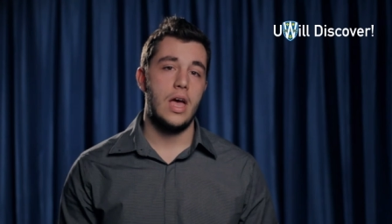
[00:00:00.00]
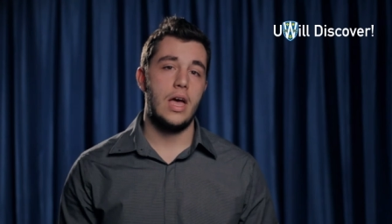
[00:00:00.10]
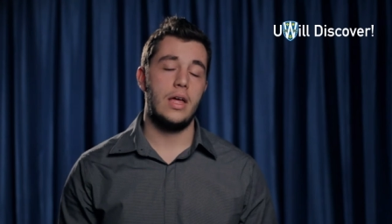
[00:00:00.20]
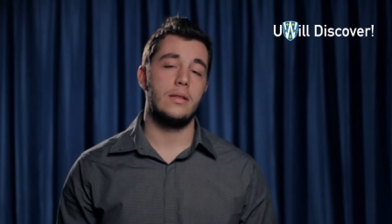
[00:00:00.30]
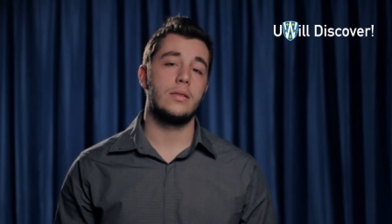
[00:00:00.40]

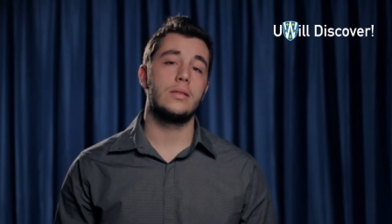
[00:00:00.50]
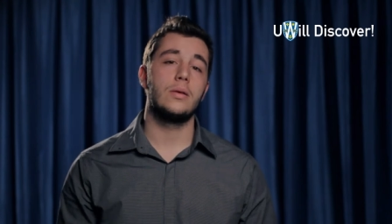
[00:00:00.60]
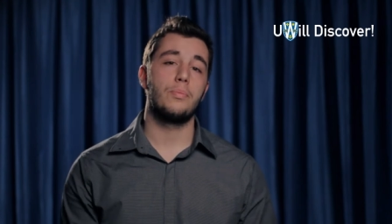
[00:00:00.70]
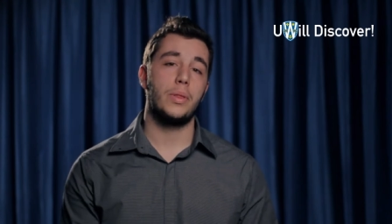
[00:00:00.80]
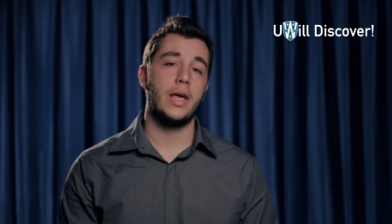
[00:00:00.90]
and the
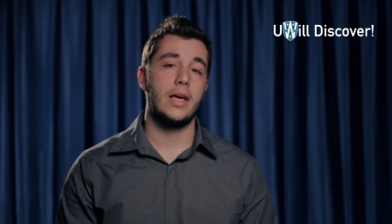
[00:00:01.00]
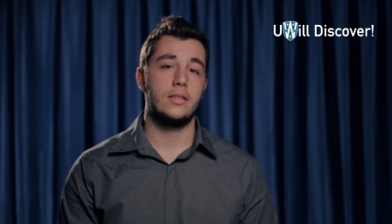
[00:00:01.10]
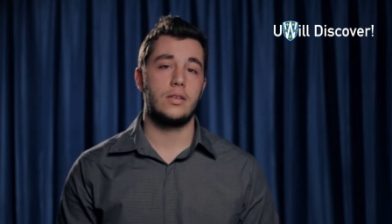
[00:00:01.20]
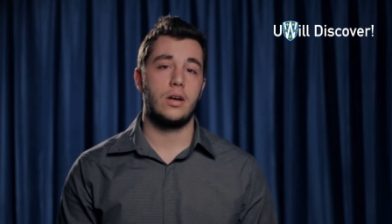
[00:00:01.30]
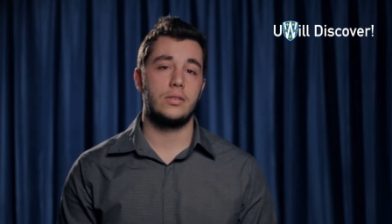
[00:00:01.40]

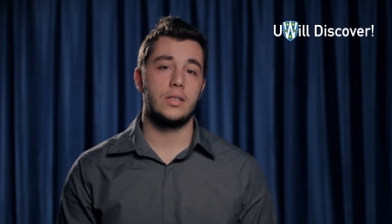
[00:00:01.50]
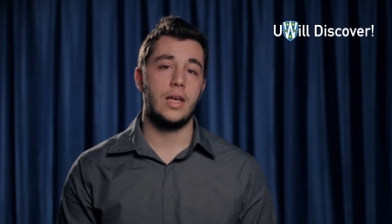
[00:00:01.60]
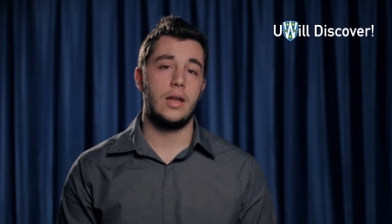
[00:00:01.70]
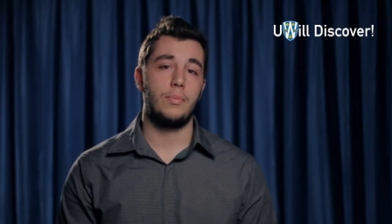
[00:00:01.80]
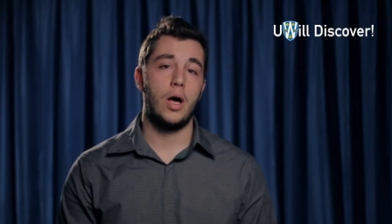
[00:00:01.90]
plans are to
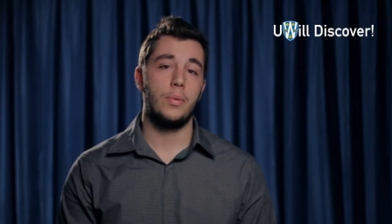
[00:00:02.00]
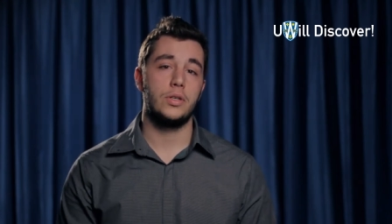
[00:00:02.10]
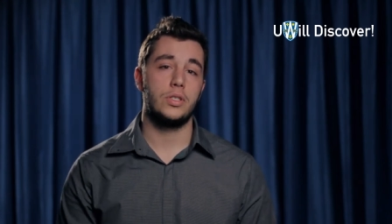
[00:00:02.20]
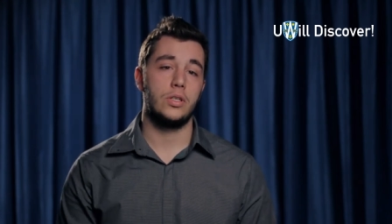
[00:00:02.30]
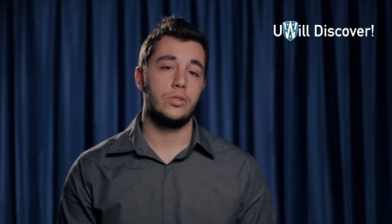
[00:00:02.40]
get it
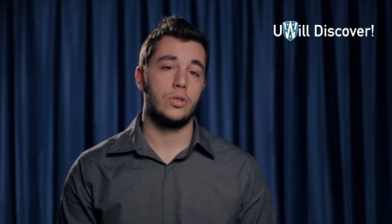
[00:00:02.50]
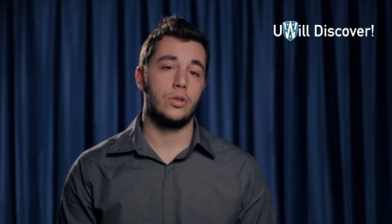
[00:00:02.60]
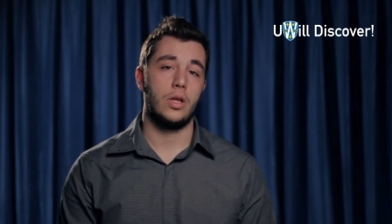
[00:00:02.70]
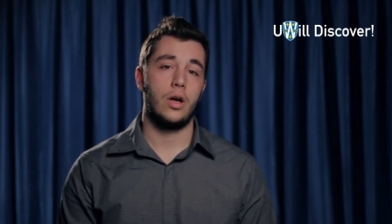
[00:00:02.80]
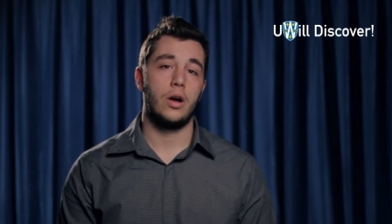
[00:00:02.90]
published in a
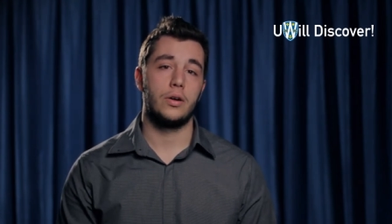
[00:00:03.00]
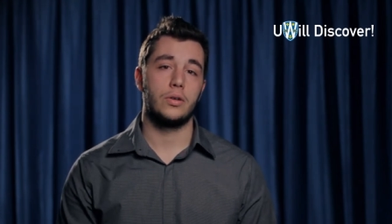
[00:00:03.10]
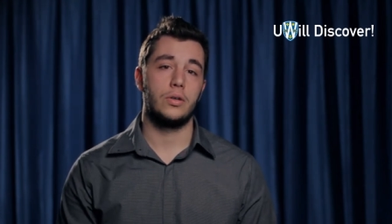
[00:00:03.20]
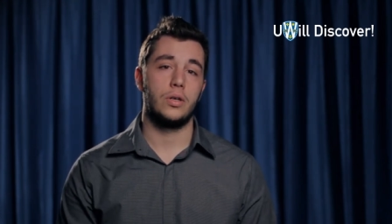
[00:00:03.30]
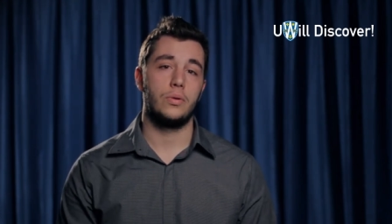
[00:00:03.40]
journal
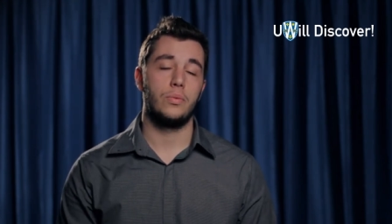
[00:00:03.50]
article